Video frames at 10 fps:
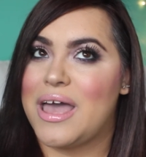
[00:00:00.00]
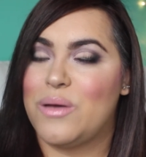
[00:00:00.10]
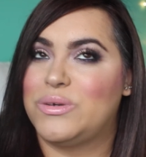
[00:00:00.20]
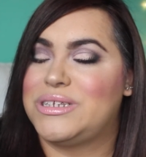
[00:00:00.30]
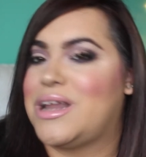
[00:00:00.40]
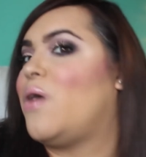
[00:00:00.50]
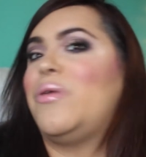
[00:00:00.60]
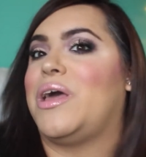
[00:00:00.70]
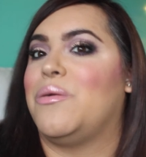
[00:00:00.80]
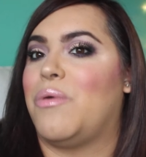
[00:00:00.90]
it was not
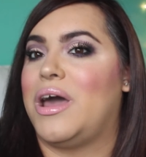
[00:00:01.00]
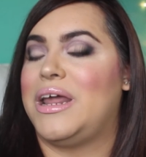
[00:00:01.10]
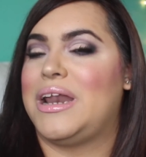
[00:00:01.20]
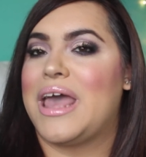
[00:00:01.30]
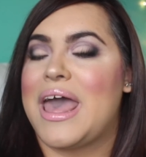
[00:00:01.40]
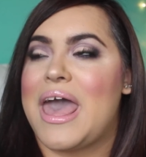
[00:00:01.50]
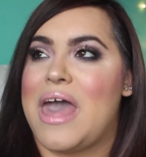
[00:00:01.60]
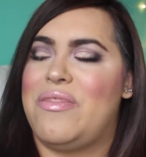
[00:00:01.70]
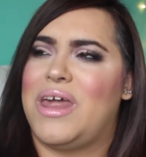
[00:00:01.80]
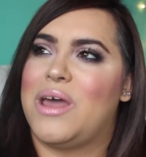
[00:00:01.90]
what I wanted.
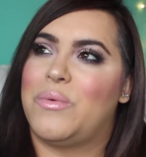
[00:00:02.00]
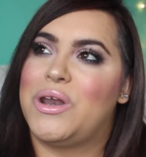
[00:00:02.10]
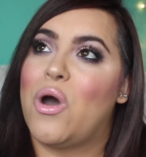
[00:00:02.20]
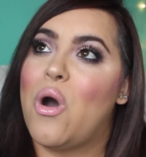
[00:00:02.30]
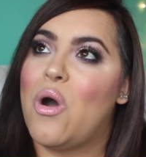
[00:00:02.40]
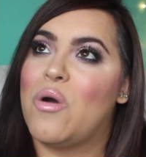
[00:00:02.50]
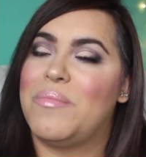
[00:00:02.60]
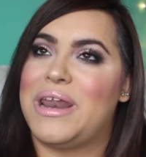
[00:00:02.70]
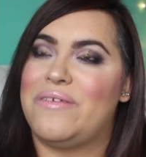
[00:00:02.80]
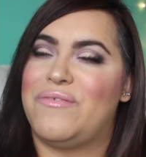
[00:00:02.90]
And then I went
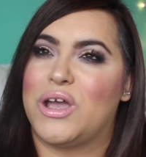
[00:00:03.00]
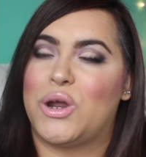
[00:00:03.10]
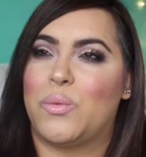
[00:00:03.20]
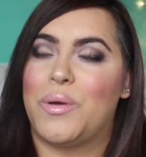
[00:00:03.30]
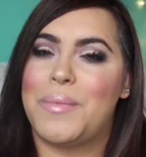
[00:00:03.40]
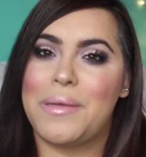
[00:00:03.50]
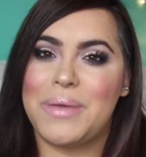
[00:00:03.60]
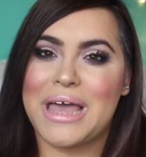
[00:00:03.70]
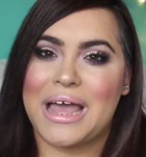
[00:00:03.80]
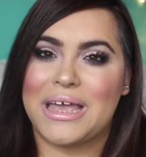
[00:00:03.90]
home and I figured, well,
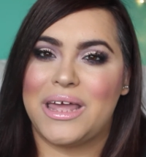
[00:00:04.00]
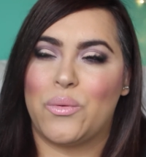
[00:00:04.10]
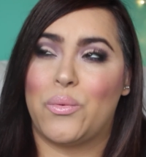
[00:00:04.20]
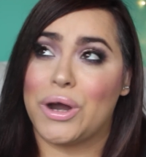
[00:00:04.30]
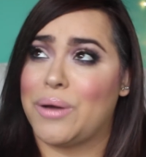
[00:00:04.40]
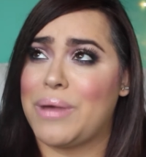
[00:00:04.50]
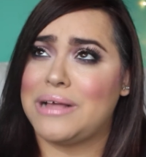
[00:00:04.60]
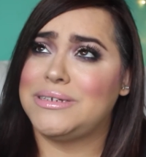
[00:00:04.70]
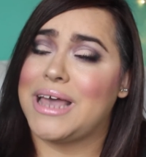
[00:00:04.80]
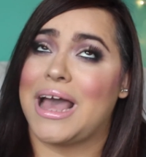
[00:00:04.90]
maybe I could work
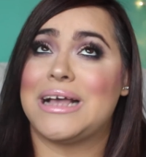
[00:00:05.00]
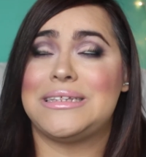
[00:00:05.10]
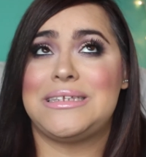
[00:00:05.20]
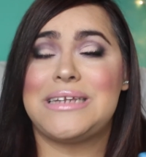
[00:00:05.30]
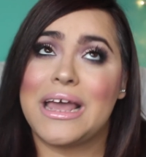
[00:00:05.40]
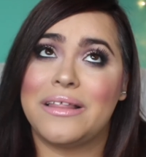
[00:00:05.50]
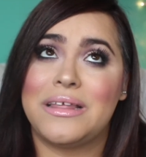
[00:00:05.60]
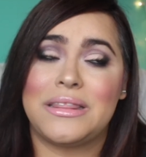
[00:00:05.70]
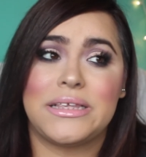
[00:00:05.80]
around it. I could style it